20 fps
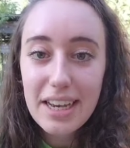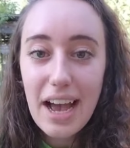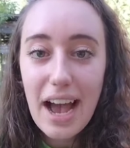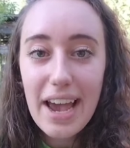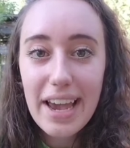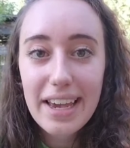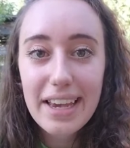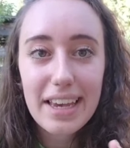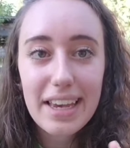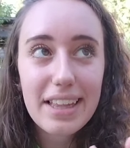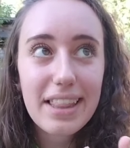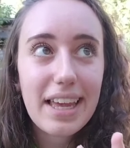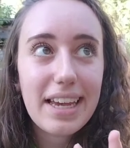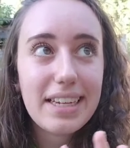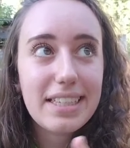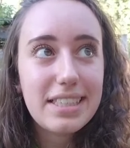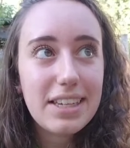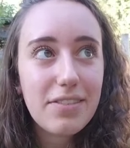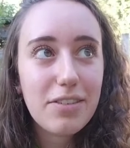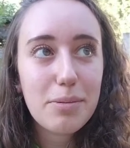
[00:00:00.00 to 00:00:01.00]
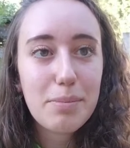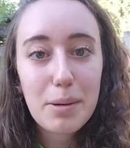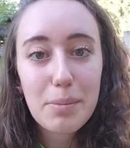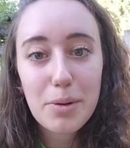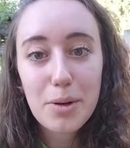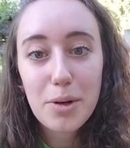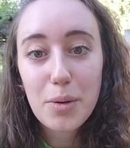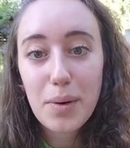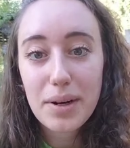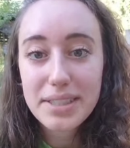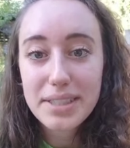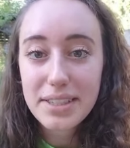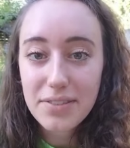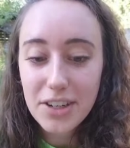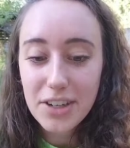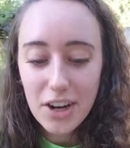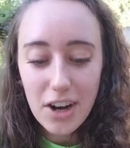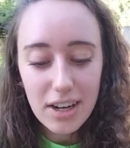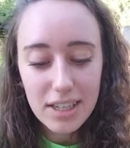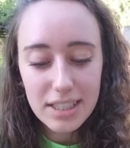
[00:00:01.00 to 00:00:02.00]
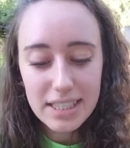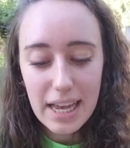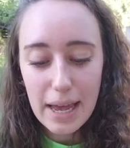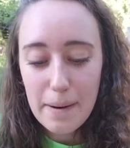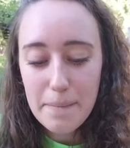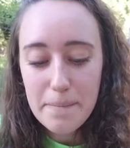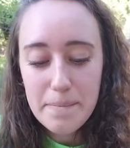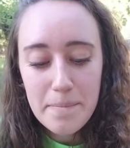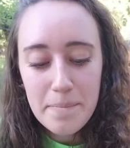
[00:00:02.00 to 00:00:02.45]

I get like different people who want different content.